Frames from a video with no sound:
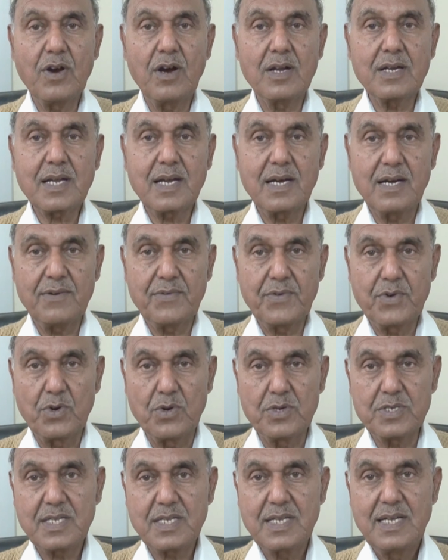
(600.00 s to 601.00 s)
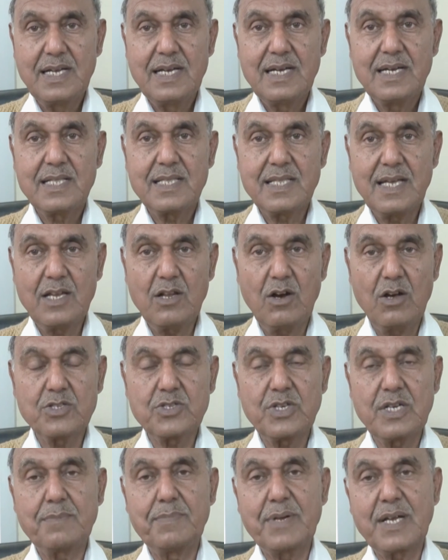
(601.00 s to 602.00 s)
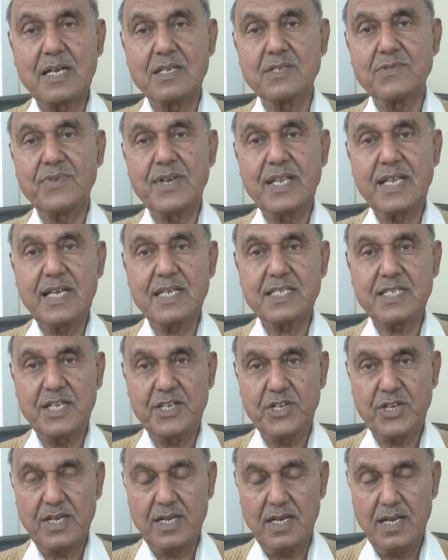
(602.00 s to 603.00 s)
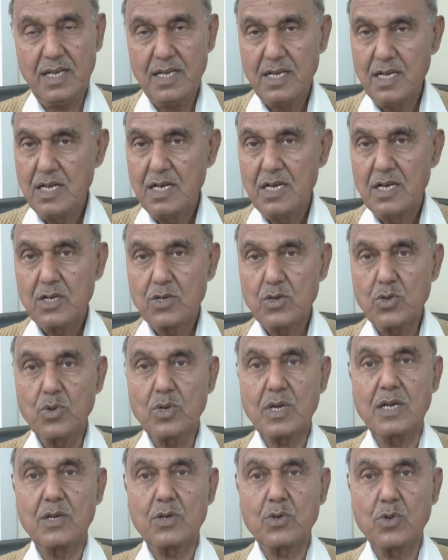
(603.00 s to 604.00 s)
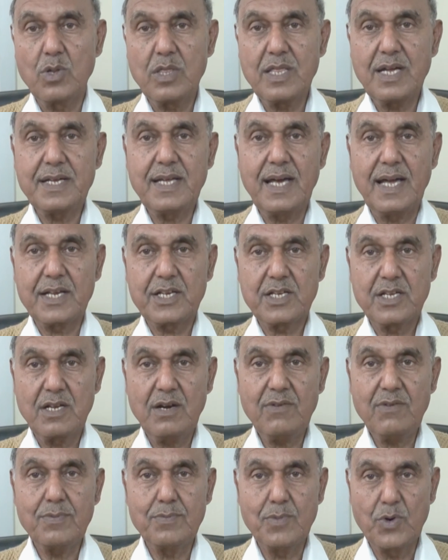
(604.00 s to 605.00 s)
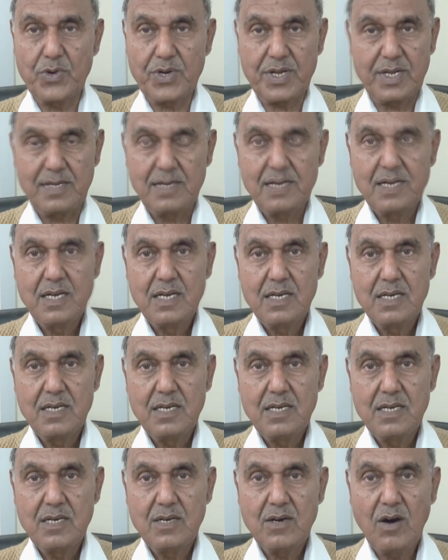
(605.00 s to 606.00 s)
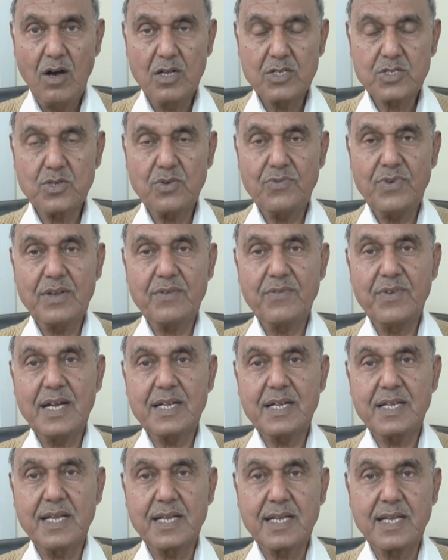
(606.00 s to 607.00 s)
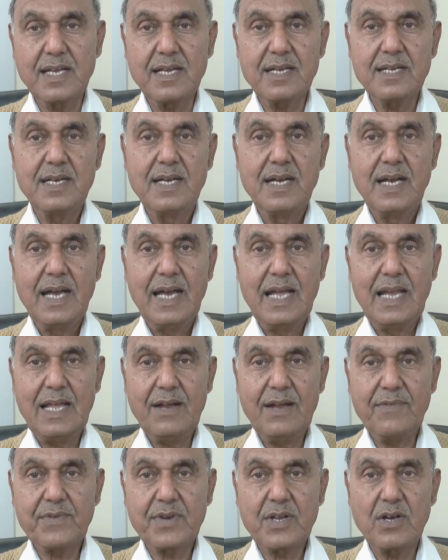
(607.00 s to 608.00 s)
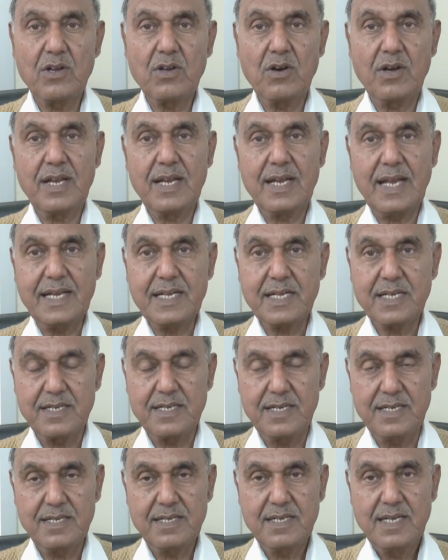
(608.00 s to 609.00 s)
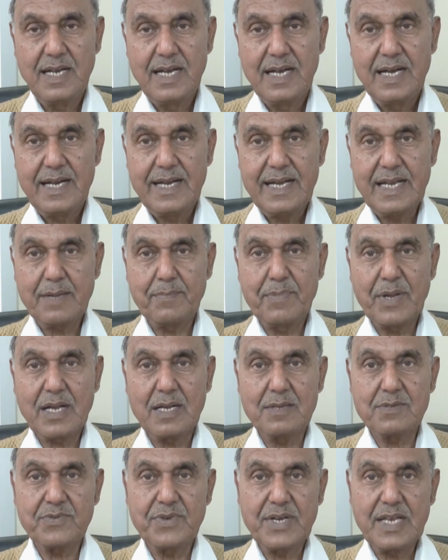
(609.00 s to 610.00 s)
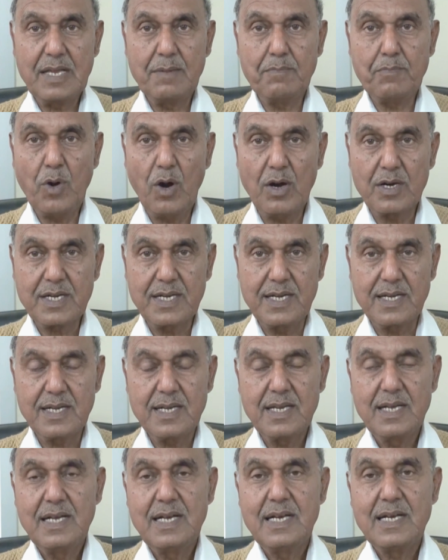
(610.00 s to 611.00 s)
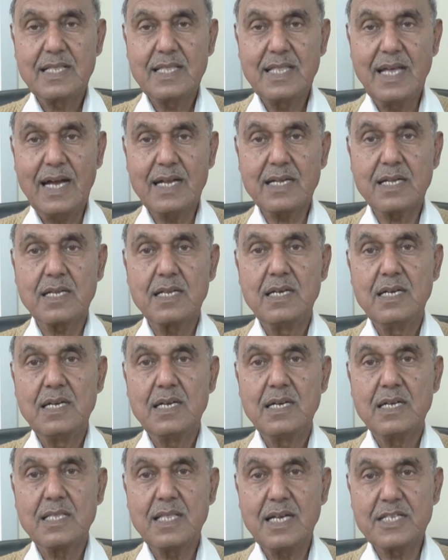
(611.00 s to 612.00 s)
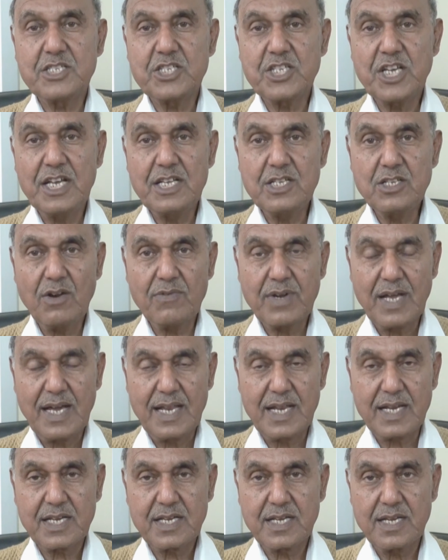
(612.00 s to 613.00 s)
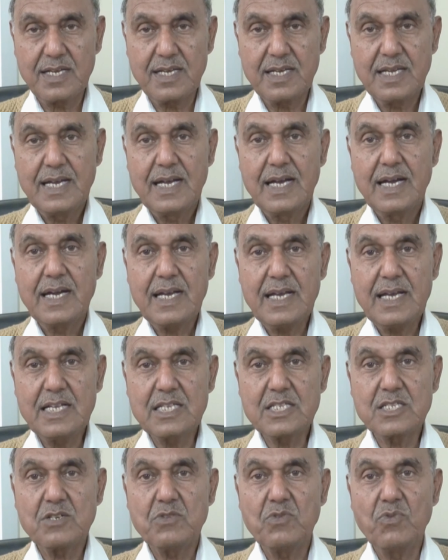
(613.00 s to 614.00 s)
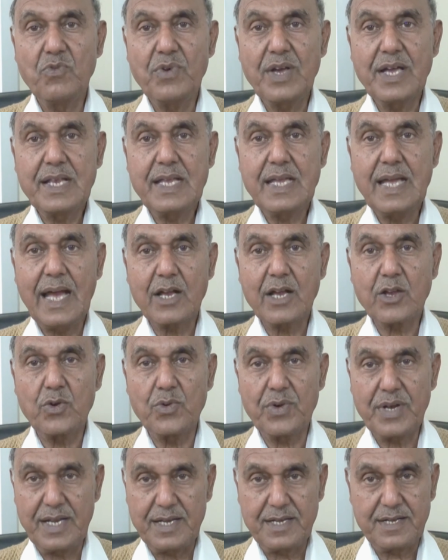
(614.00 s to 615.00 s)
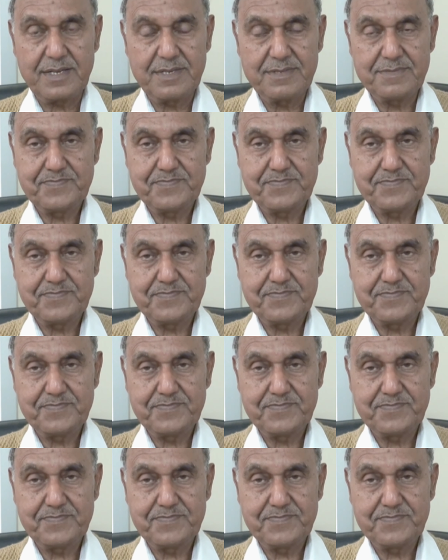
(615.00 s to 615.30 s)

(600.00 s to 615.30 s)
on curved roads, then also it becomes very essential to control the direction of motion. Also, when we are taking a left turn or a right turn, it becomes very important that the change of direction is very accurate.